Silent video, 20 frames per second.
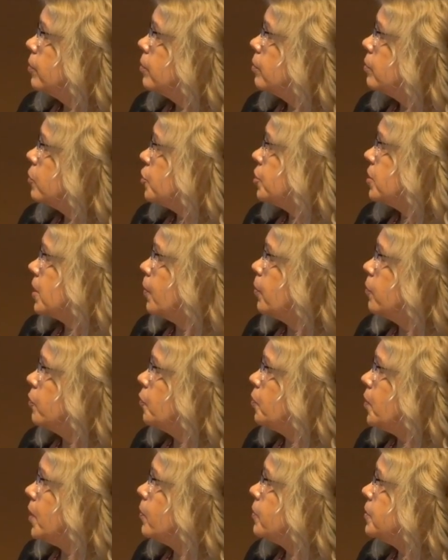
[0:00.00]
Just a couple
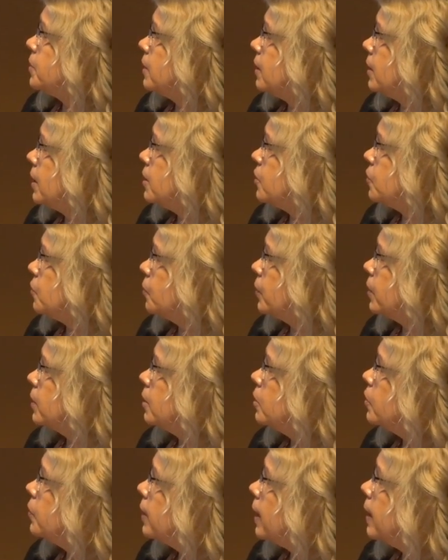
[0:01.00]
of papers in case you want
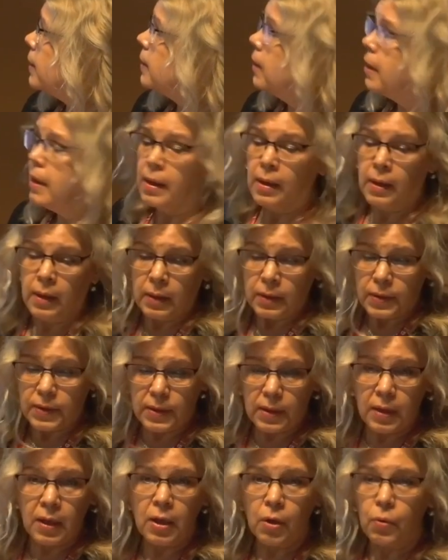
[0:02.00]
to look at.
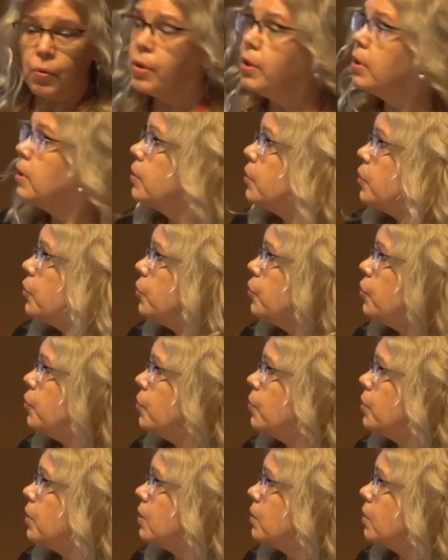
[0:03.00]
So
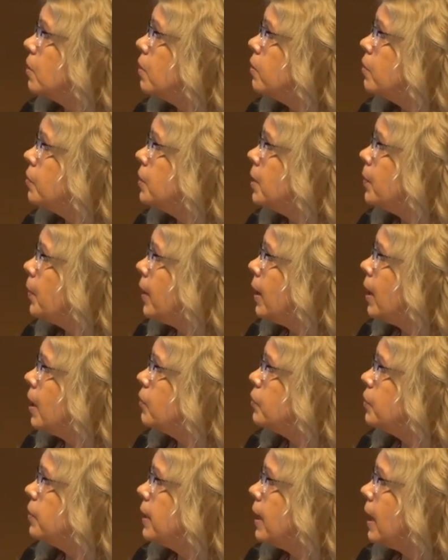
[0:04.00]
to conclude
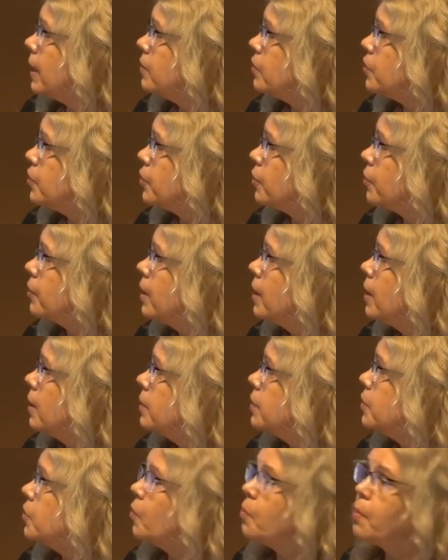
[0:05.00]
about cancer,
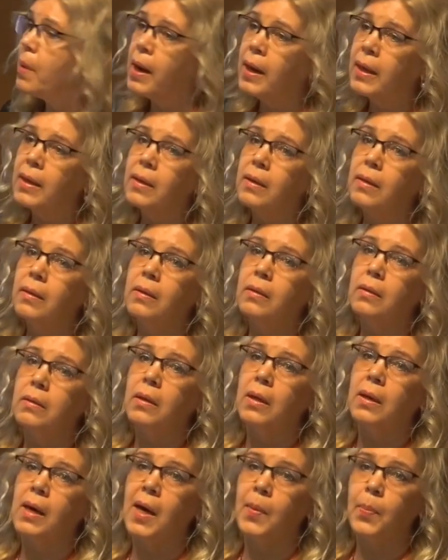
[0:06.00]
so my
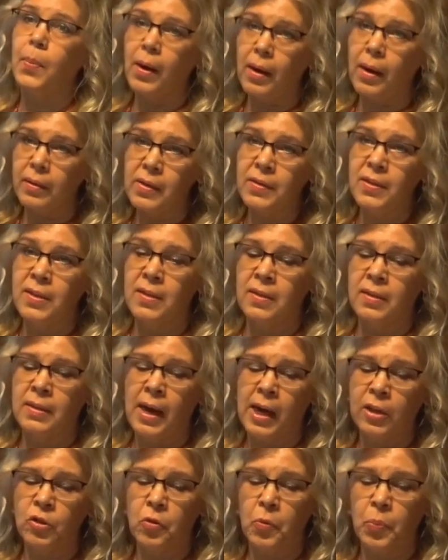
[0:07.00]
hypothesis is
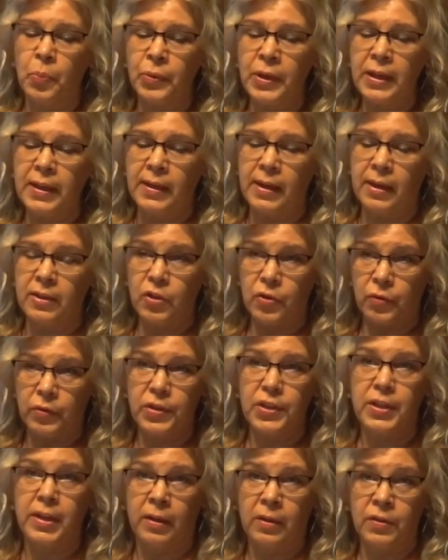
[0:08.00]
actually precancerous
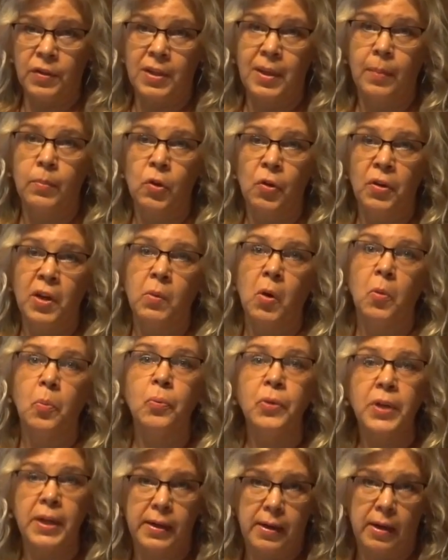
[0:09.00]
cells, and I'm talking about
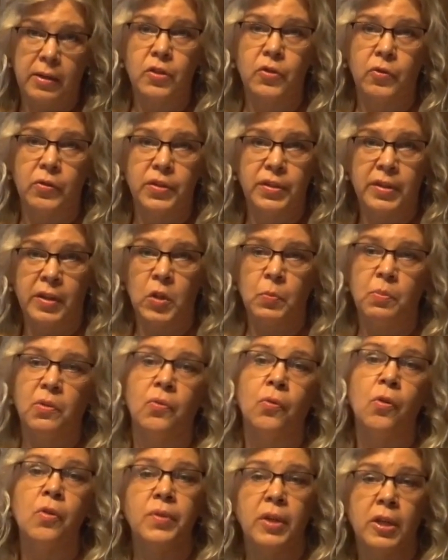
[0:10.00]
precancerous cells
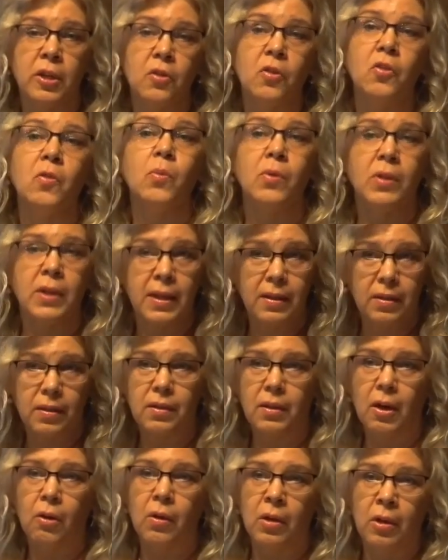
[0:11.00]
before they accumulate
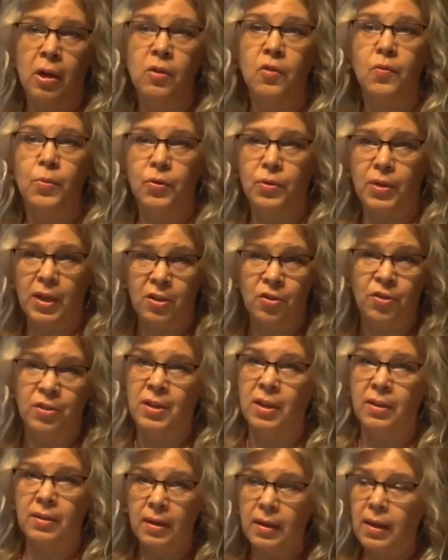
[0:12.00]
a lot of
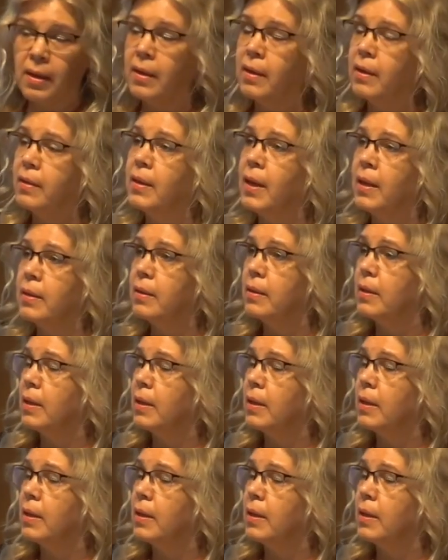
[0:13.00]
mutation that